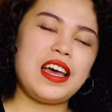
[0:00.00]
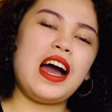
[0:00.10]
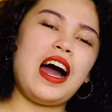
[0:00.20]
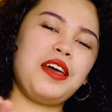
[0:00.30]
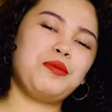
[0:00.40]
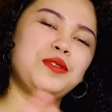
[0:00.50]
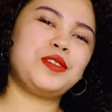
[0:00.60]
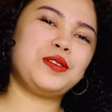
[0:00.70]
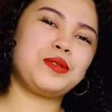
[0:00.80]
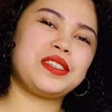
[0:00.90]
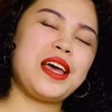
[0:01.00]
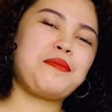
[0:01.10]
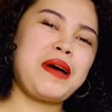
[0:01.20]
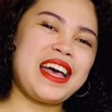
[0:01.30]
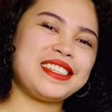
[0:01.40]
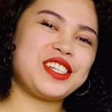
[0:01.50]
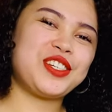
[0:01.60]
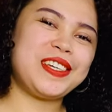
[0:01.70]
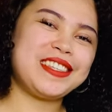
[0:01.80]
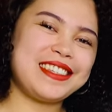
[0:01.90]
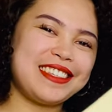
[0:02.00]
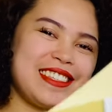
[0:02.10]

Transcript: I would use mask sheets.